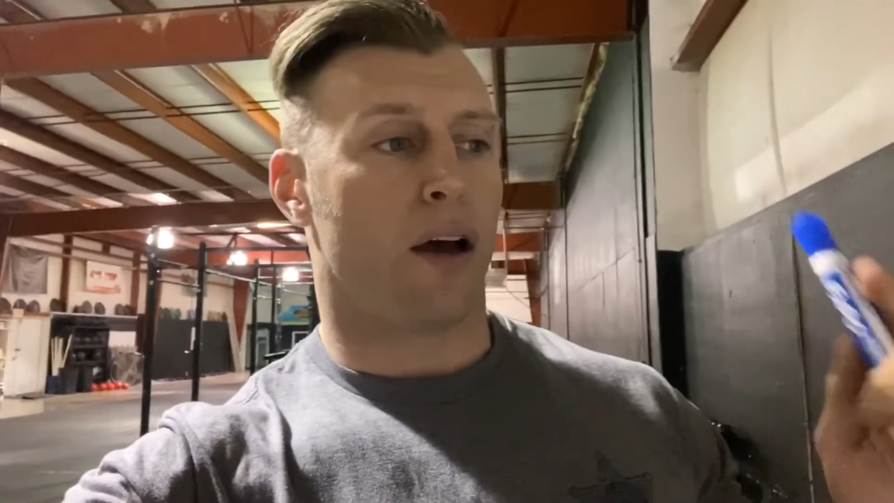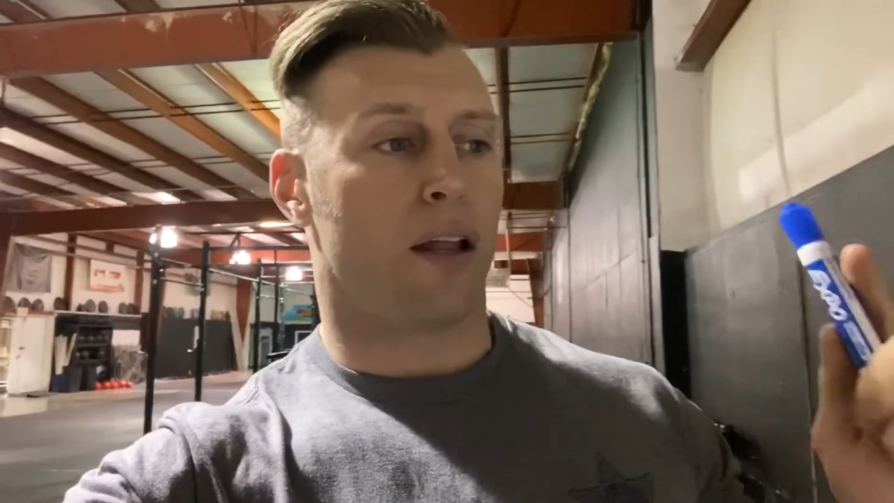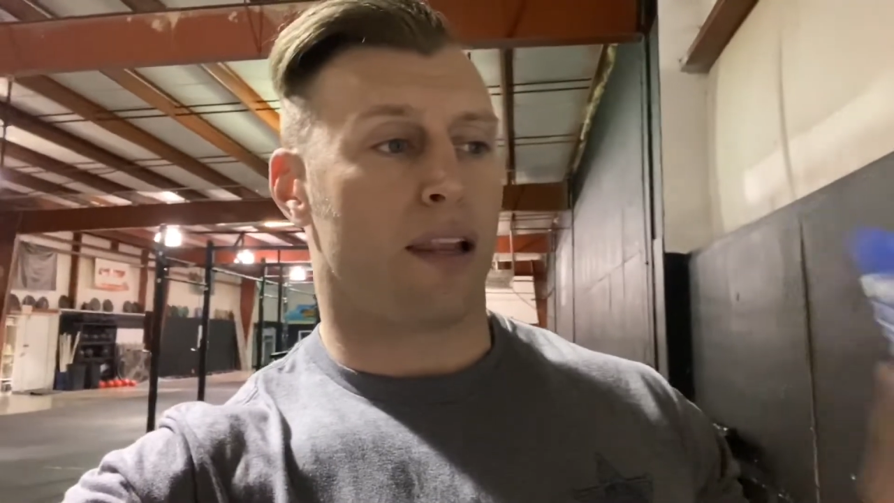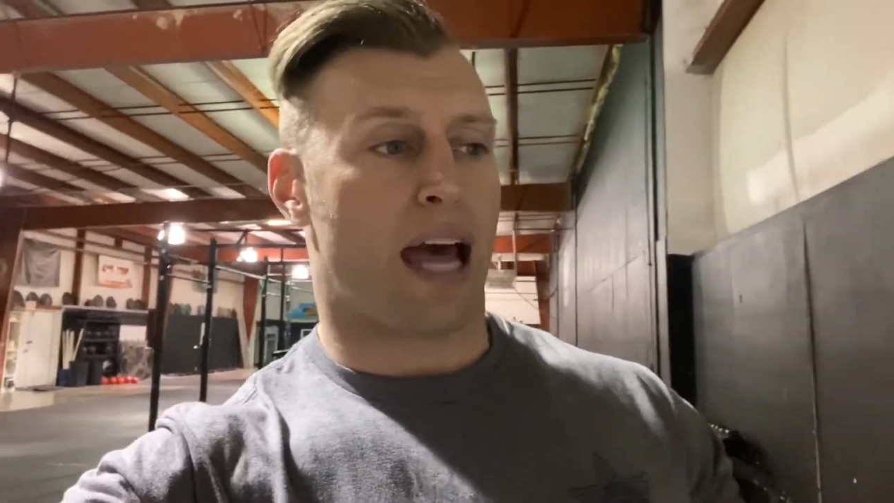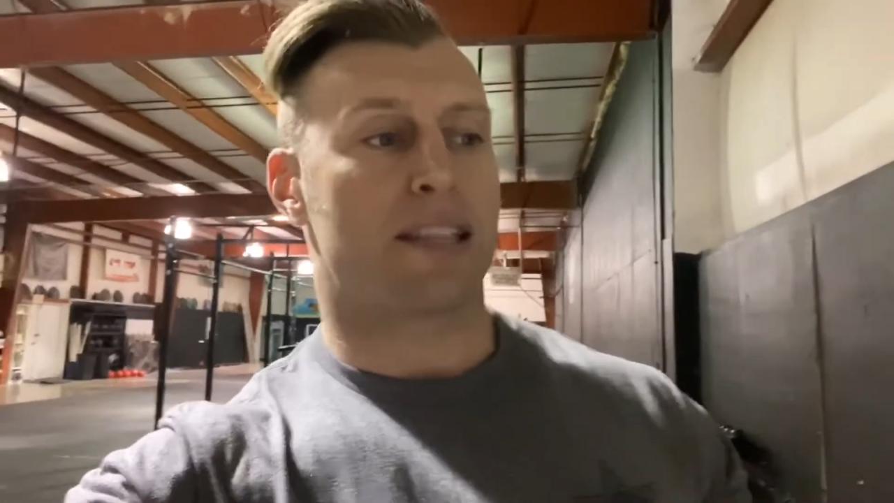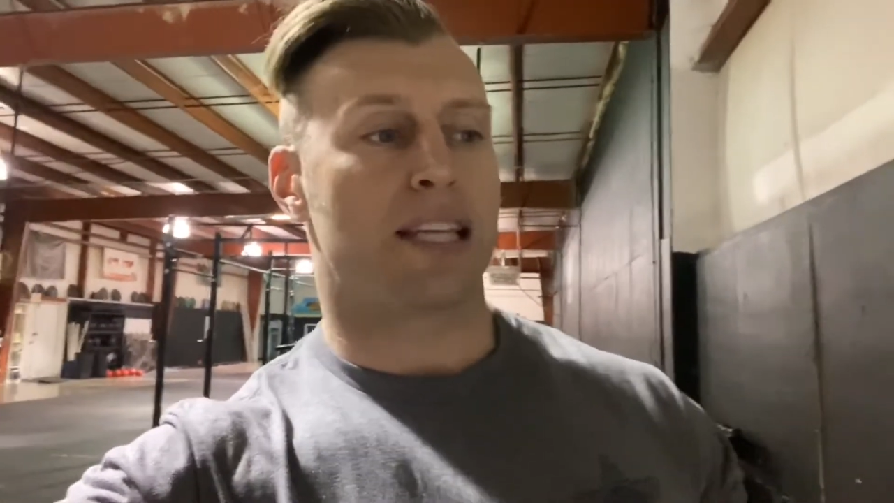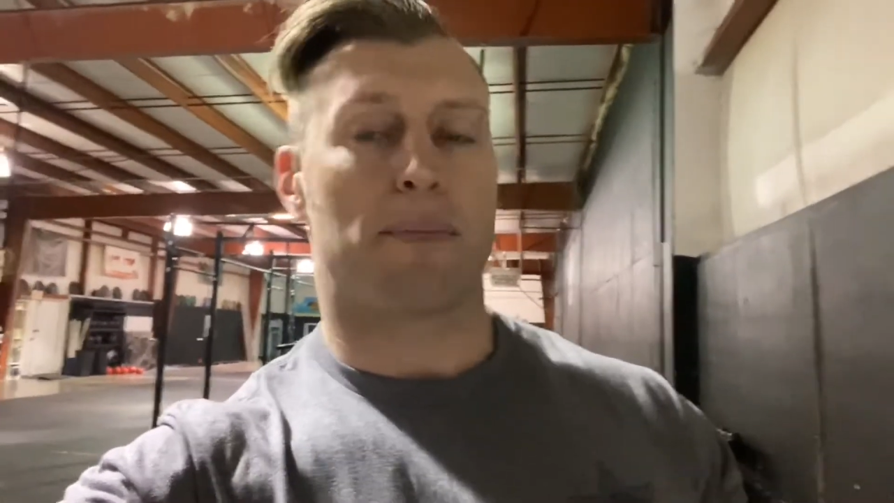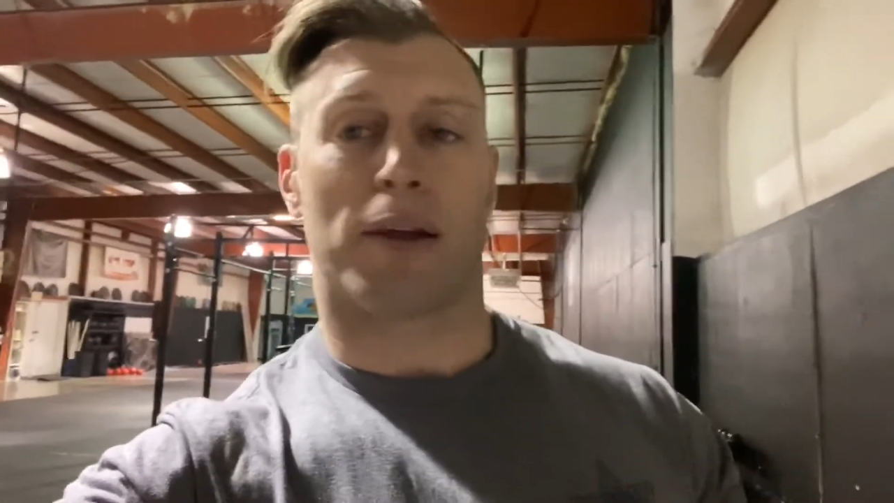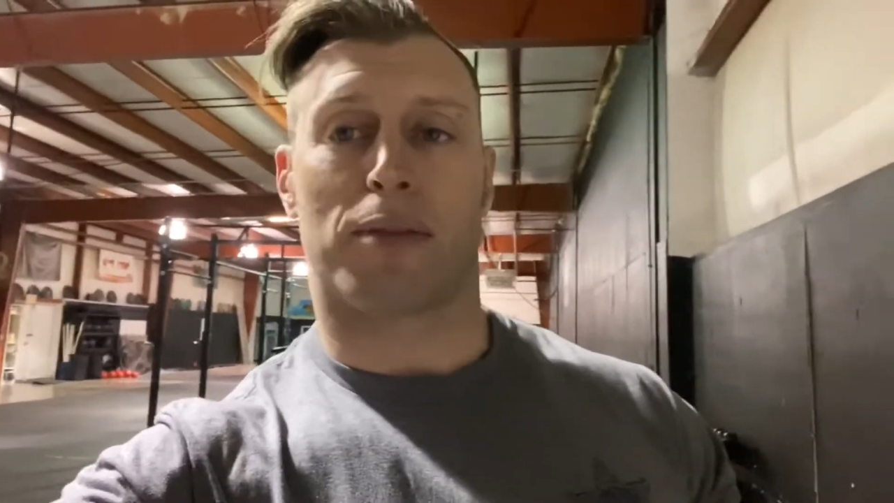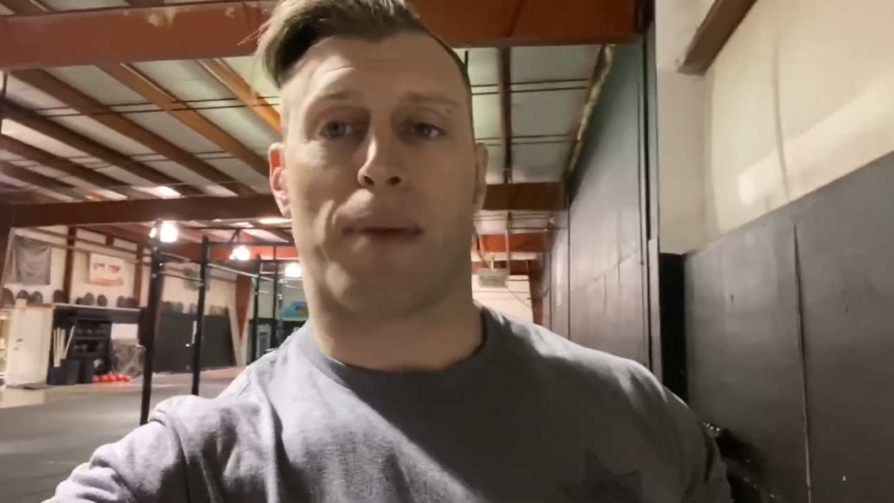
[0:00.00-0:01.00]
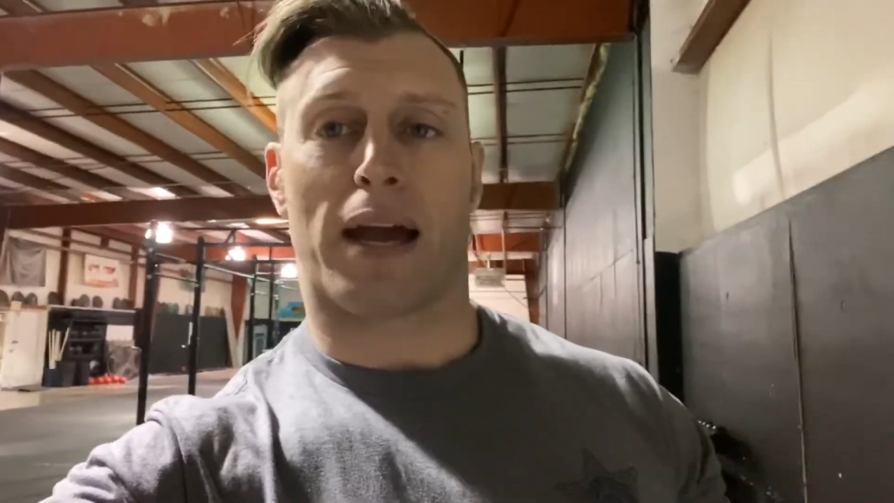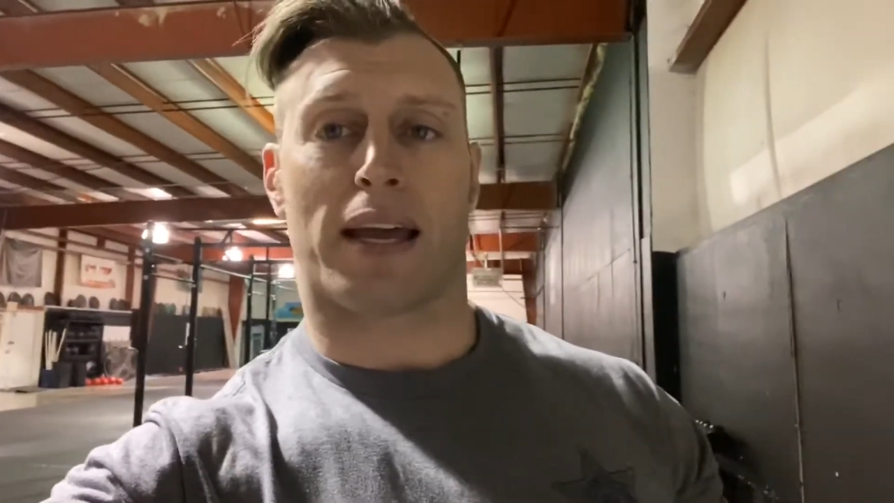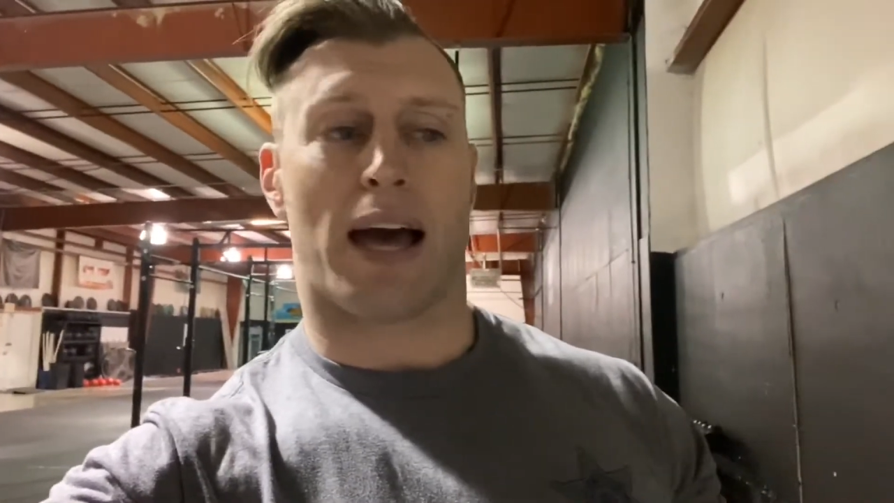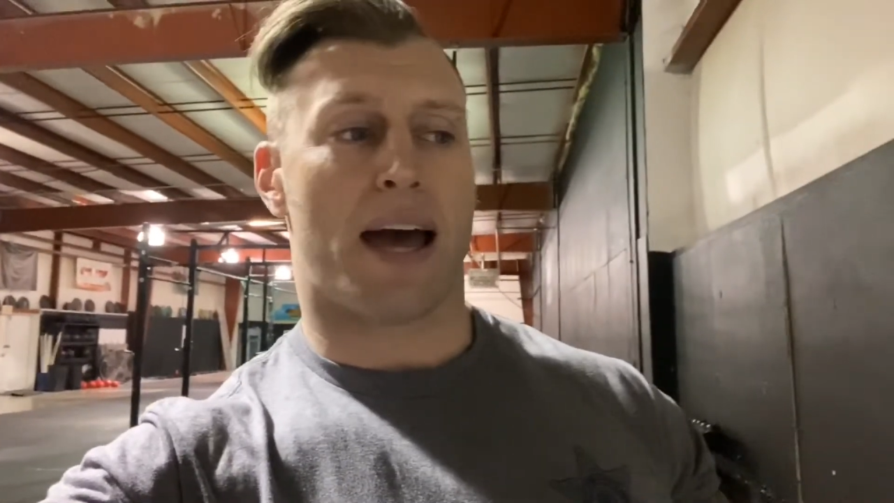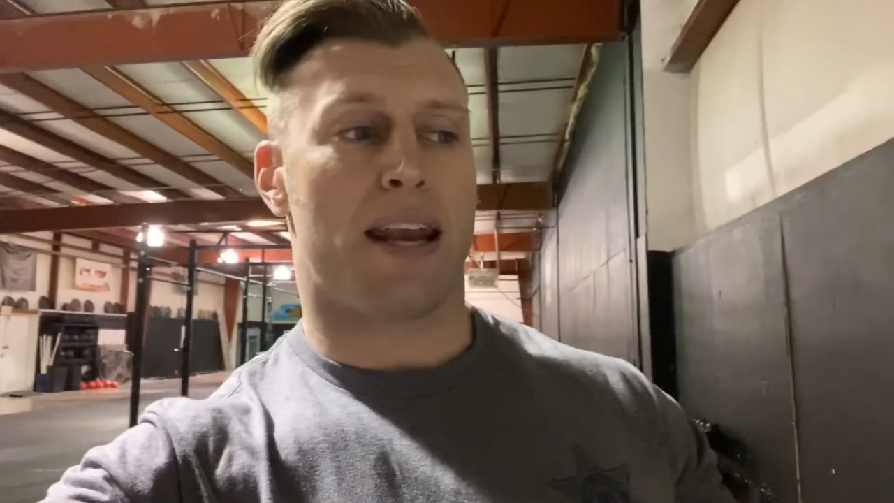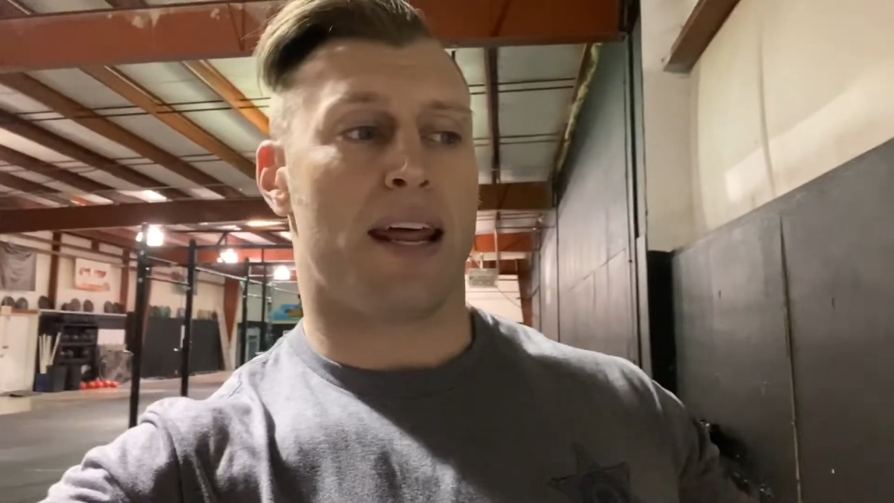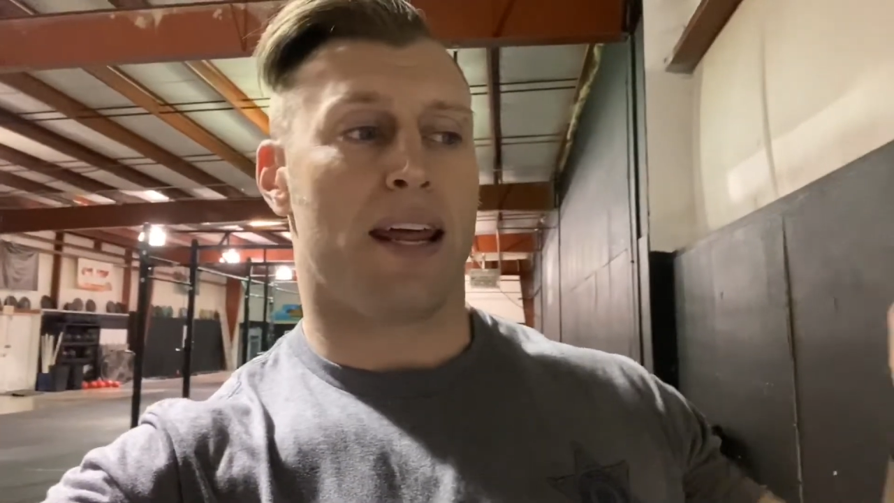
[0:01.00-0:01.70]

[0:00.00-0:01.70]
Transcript: Last thing about the Metcon,